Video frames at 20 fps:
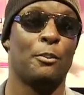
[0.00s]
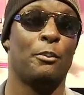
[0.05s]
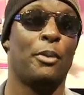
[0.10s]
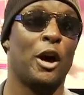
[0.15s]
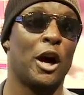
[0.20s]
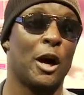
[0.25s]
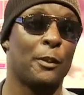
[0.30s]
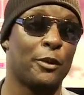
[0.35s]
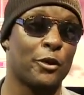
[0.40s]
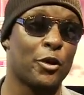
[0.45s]

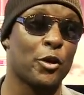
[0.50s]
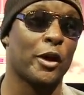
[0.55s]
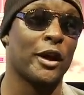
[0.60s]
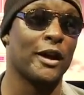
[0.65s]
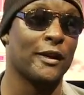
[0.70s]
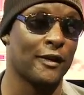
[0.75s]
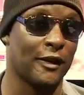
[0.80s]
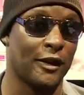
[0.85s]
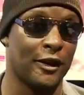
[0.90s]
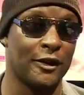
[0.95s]

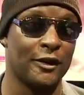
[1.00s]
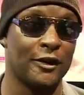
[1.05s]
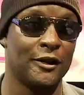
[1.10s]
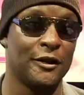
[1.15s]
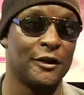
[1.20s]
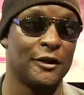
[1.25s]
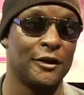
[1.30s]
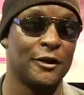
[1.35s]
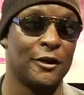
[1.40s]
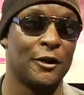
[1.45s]
perpetrator
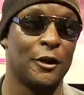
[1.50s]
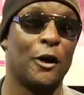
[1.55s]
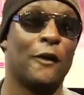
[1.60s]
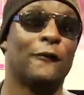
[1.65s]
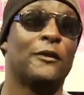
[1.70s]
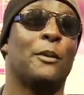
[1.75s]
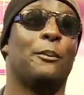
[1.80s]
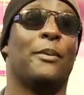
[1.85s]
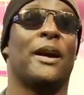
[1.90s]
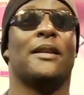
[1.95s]

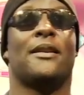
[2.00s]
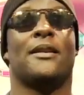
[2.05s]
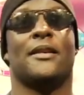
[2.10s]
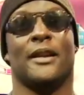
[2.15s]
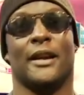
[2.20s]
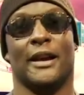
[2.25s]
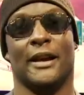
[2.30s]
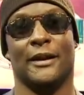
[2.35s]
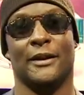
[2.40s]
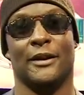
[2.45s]
of the
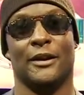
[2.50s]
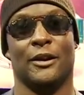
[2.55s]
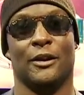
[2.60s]
bedsit